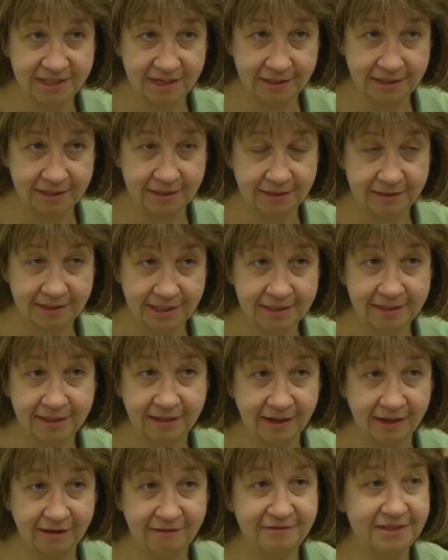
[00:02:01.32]
does it
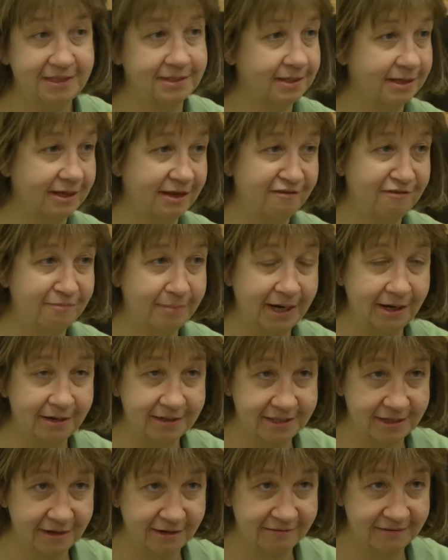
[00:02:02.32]
give? Does it give better
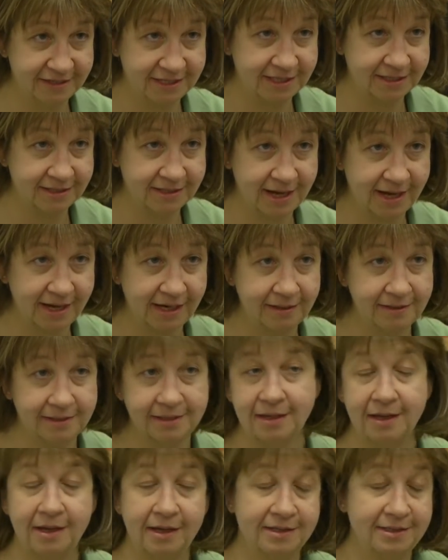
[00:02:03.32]
service
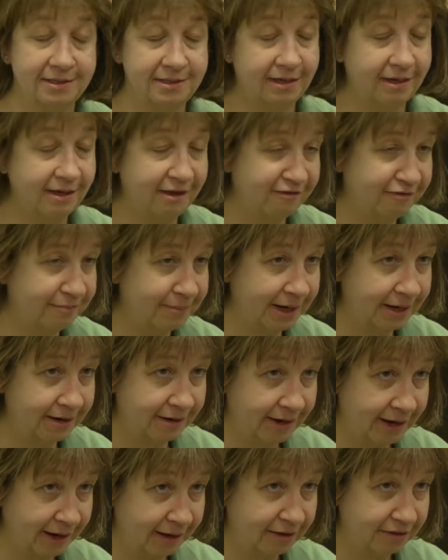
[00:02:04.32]
designs? Does it give better
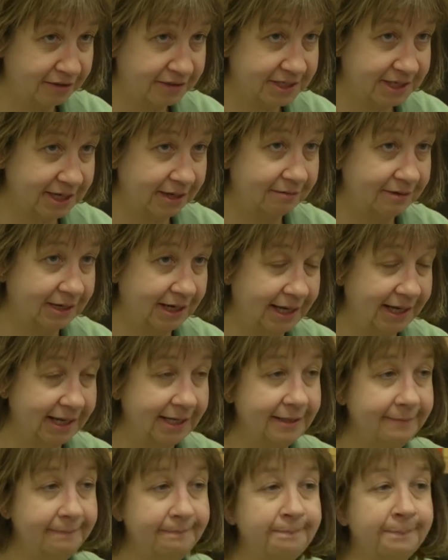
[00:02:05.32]
health down the
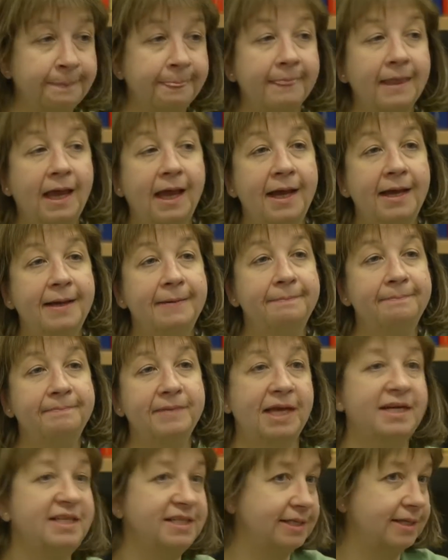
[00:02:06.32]
line? And
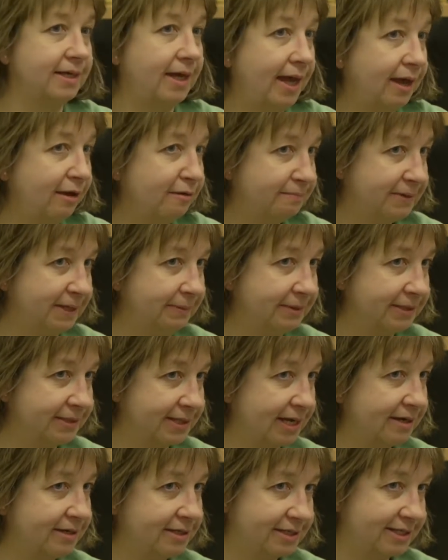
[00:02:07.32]
does it help people
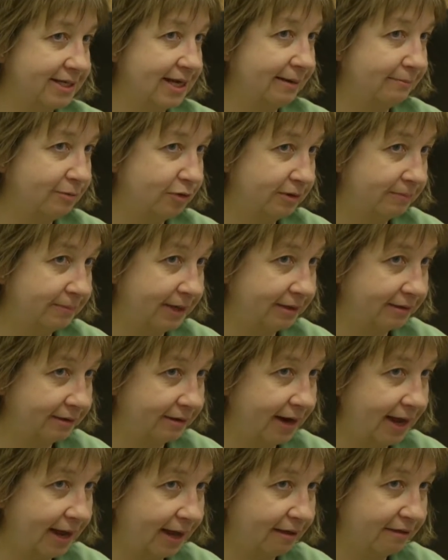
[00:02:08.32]
to understand more about their
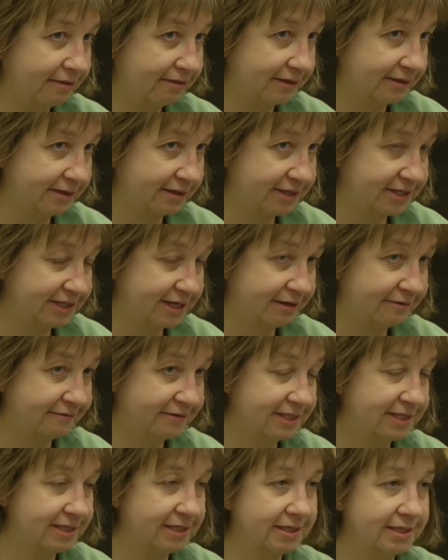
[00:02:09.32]
health and their
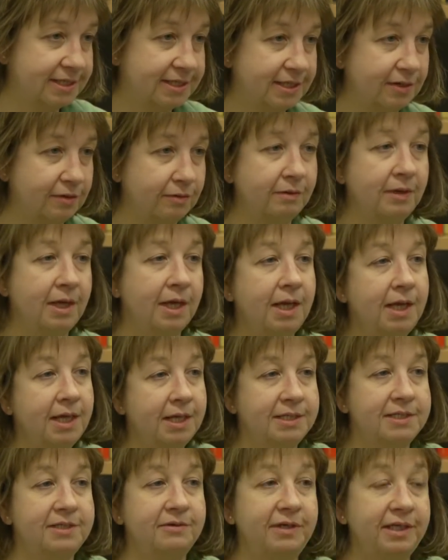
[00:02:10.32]
services? So
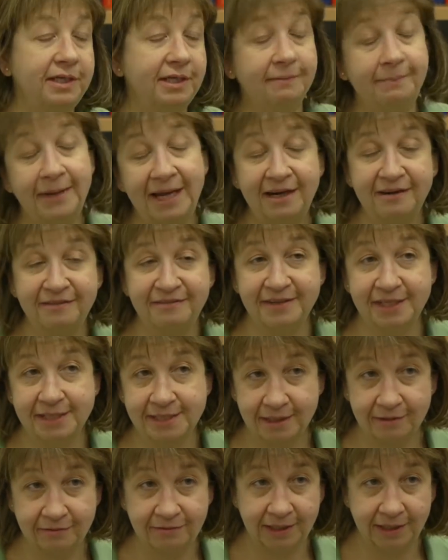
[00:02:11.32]
really the
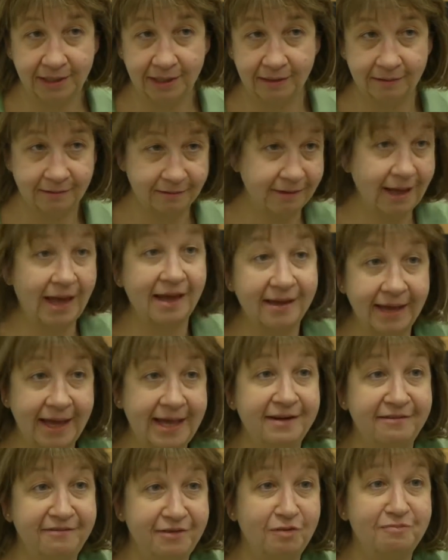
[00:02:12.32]
benefits are really
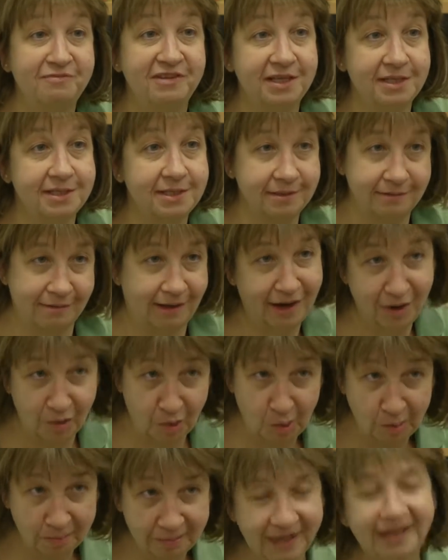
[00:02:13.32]
kind of obvious, I
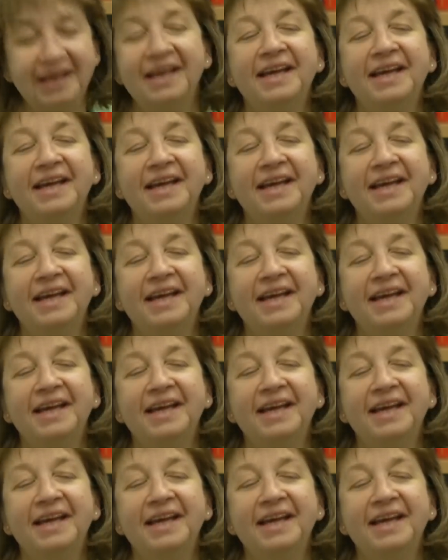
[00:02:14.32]
hope,